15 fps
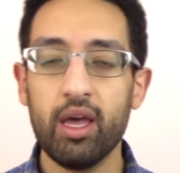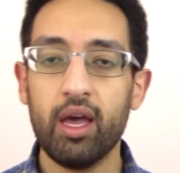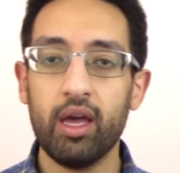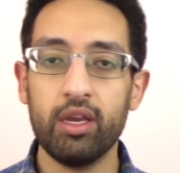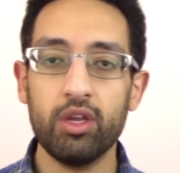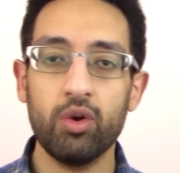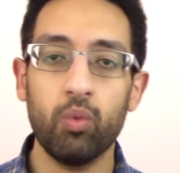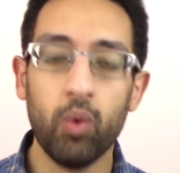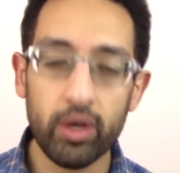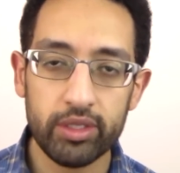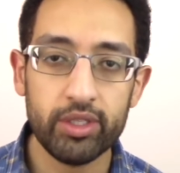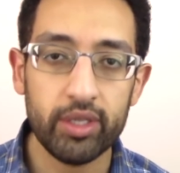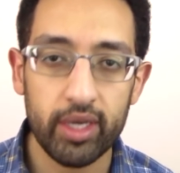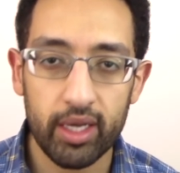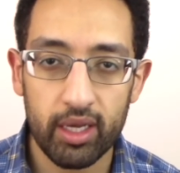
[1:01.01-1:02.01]
And you're
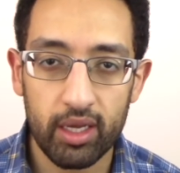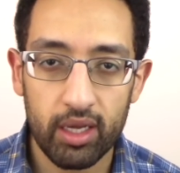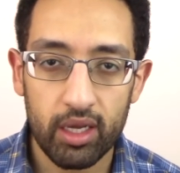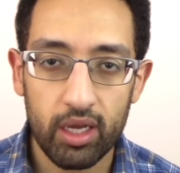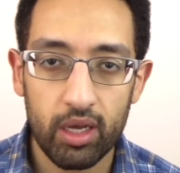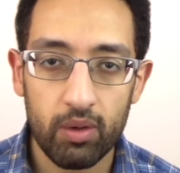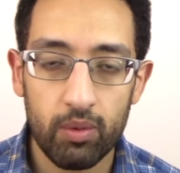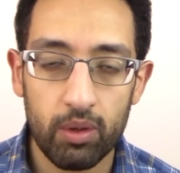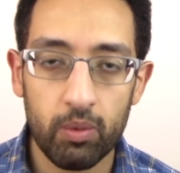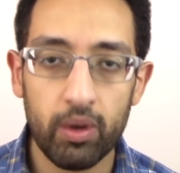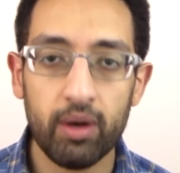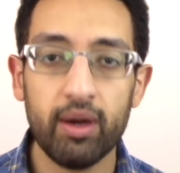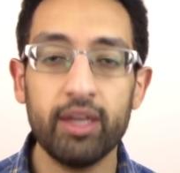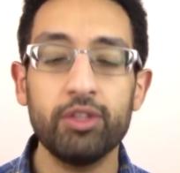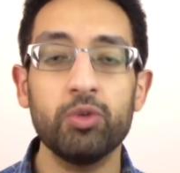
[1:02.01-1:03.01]
wondering, well, what
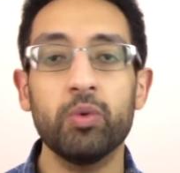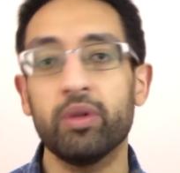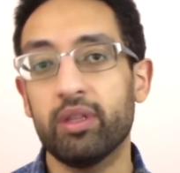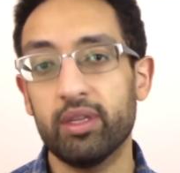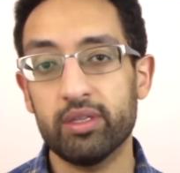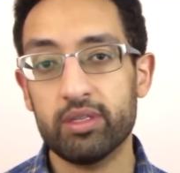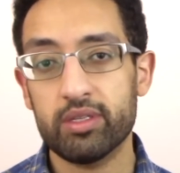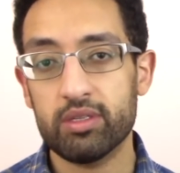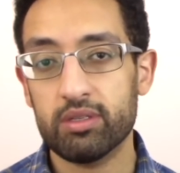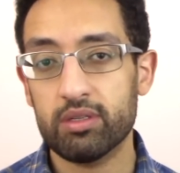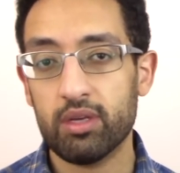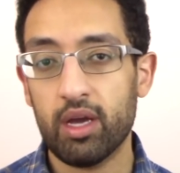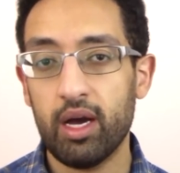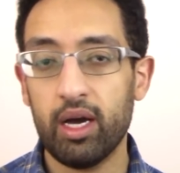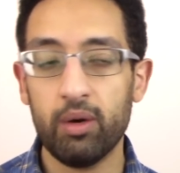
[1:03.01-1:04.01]
do I do with this?
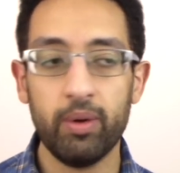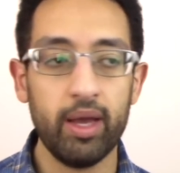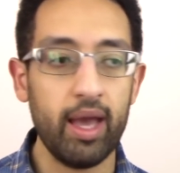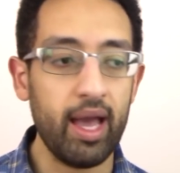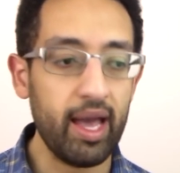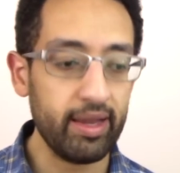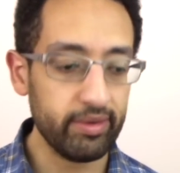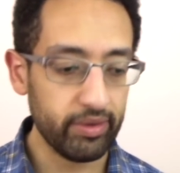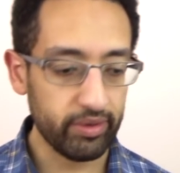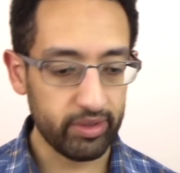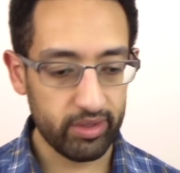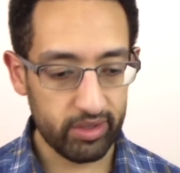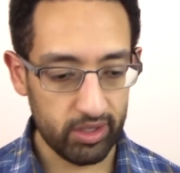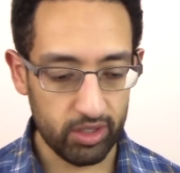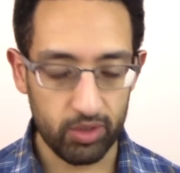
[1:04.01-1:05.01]
How do I handle
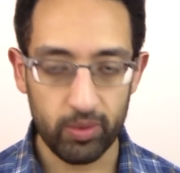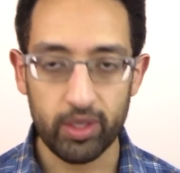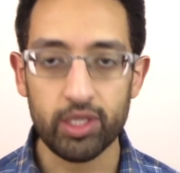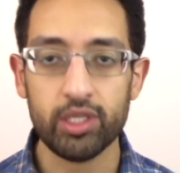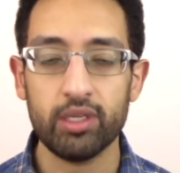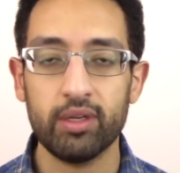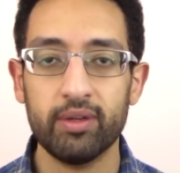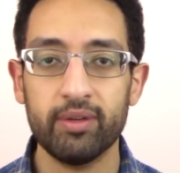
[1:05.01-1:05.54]
this situation?